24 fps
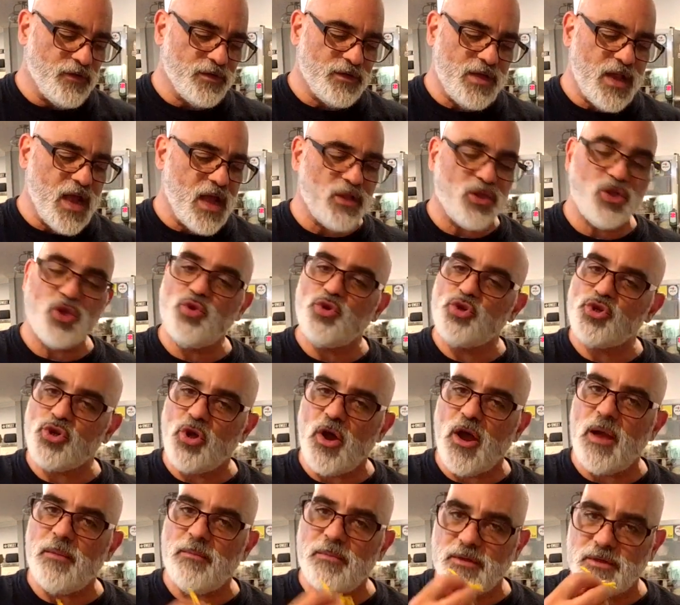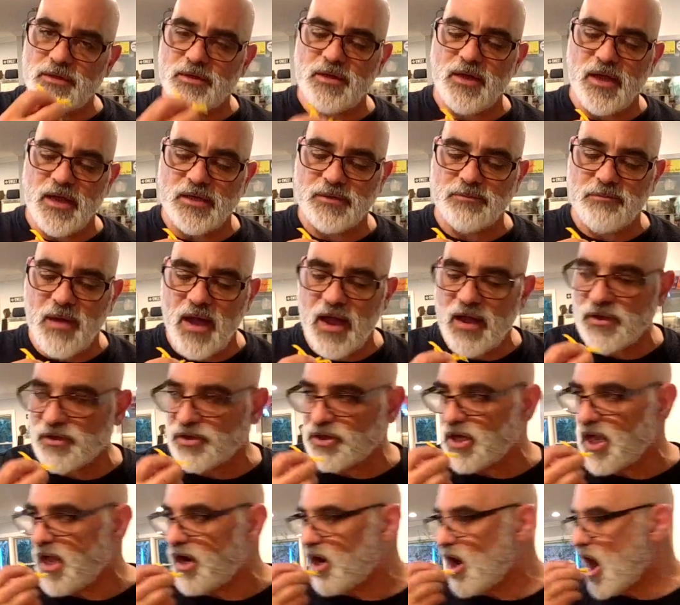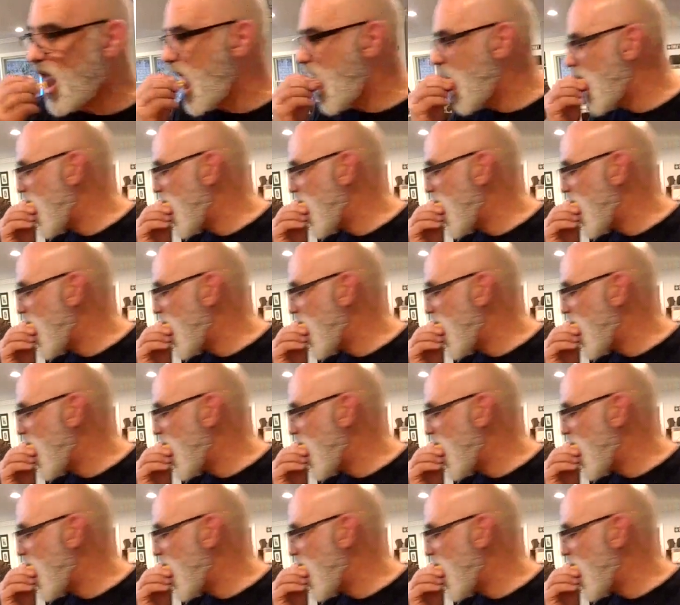It's not too sharp. It's a nice mild cheddar.